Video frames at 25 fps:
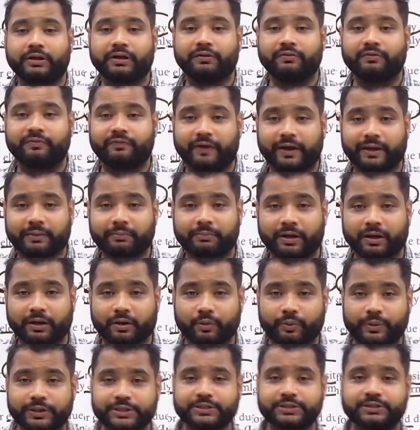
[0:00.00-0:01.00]
5-mark
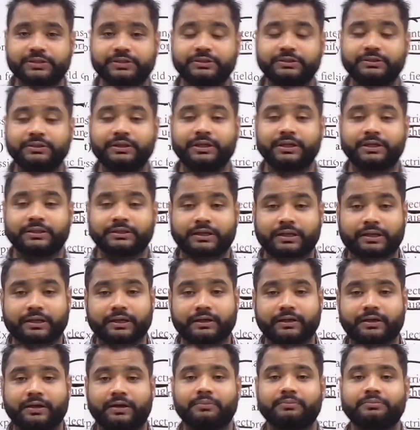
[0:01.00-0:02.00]
question that can
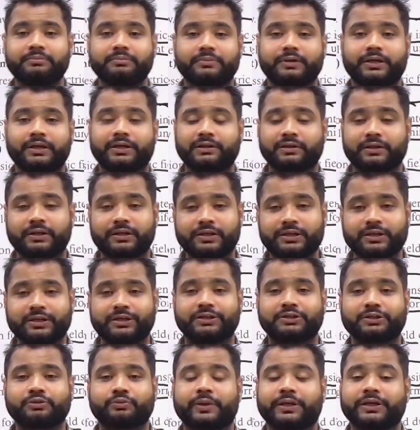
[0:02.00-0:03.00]
come in the year
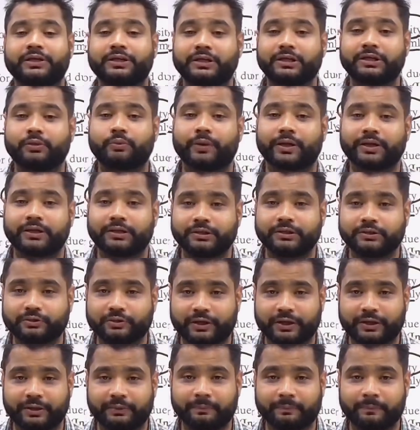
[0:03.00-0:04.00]

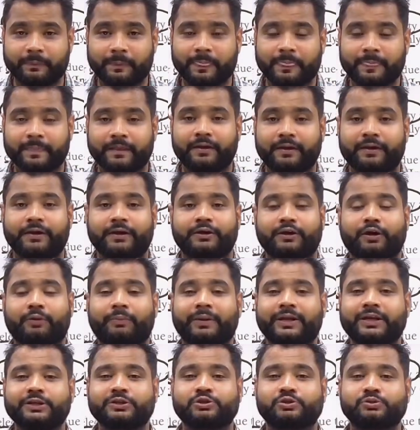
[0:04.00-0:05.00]
2023. Now, my
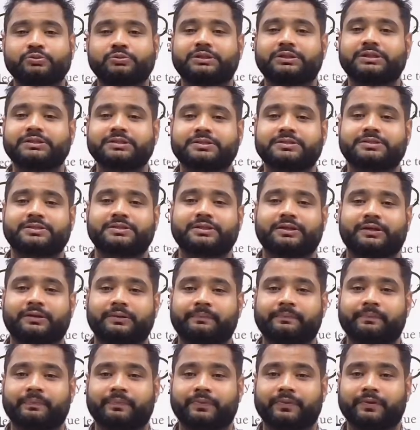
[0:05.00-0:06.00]
dear students,
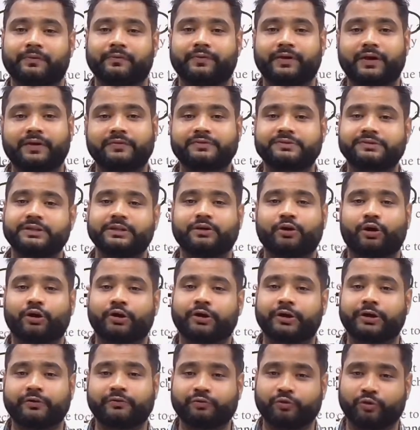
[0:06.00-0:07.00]
we have seen
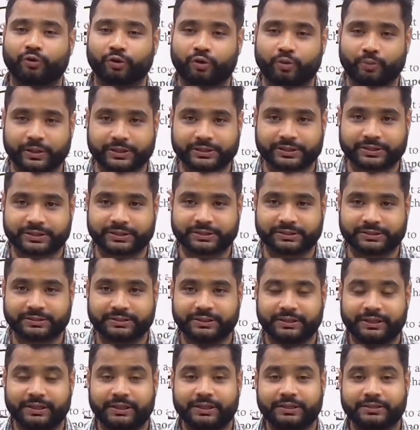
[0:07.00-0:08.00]
already 4 questions.
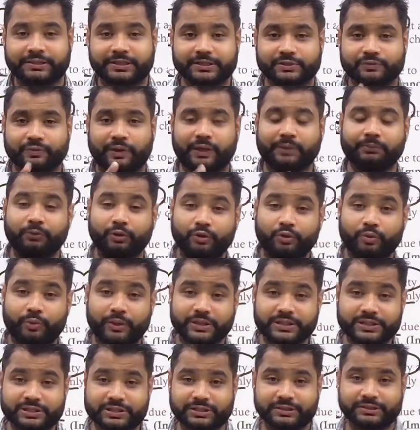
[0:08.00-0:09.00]
There's one more
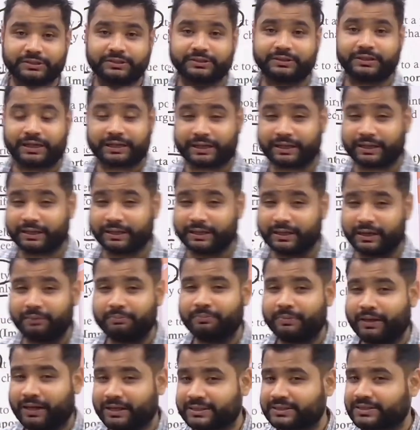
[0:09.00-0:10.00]
question that can come
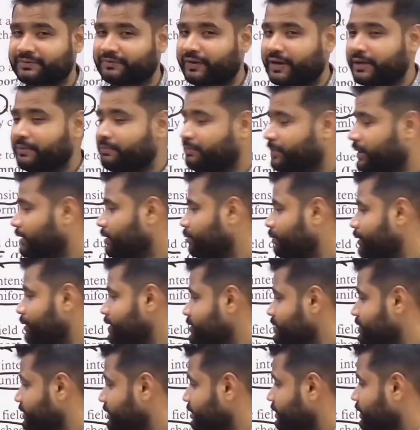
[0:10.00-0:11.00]
as a 5-mark
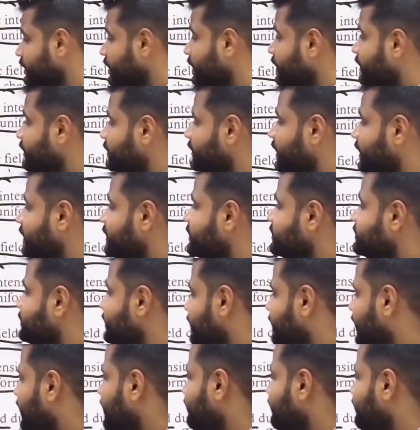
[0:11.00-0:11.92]
question, that is derive an